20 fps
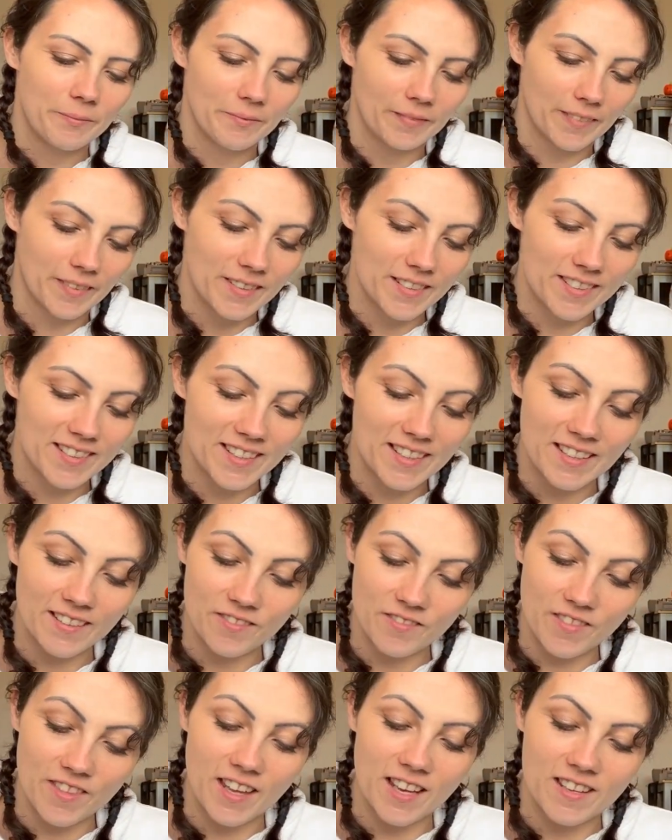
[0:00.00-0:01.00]
Alright, see, and then
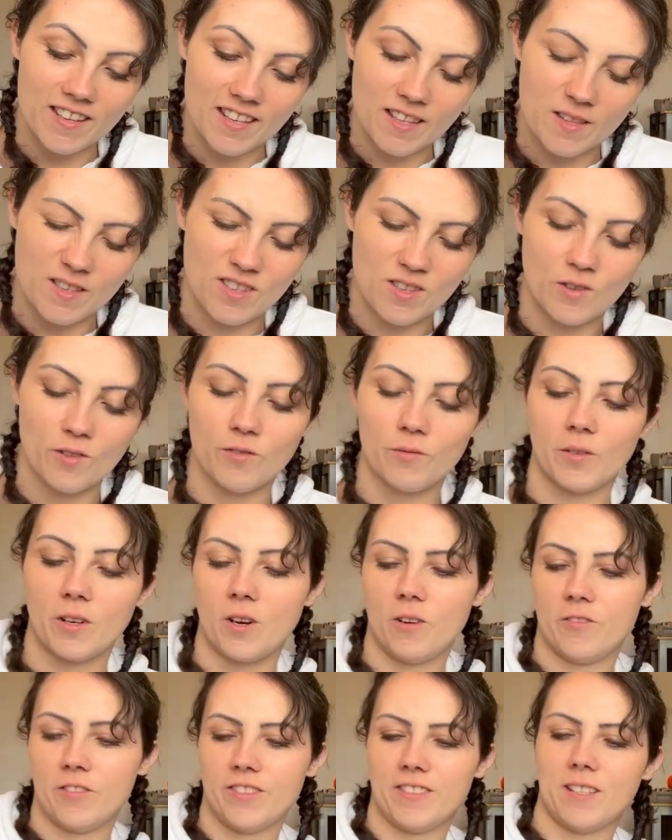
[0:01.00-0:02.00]
for that you get the two of them cut
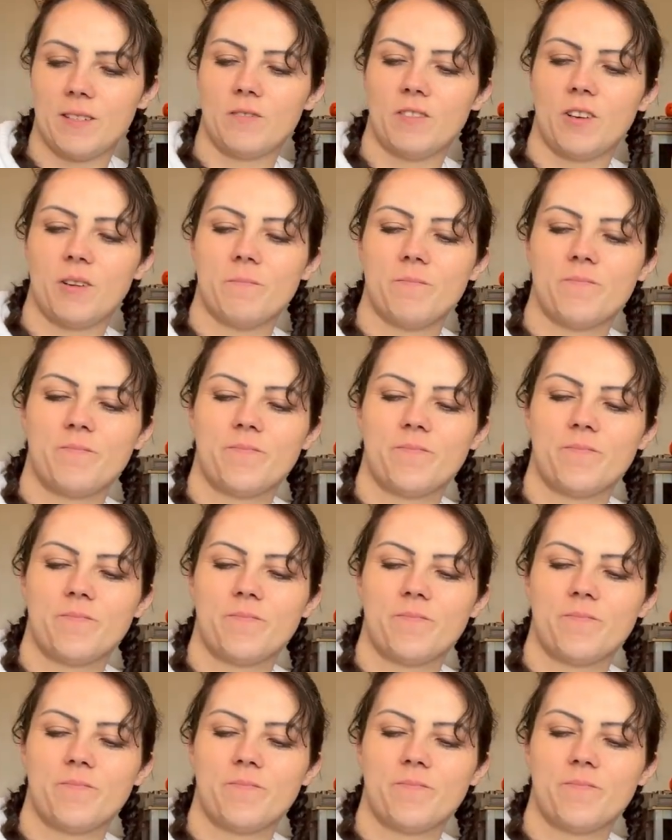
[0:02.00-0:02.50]
off at the same time.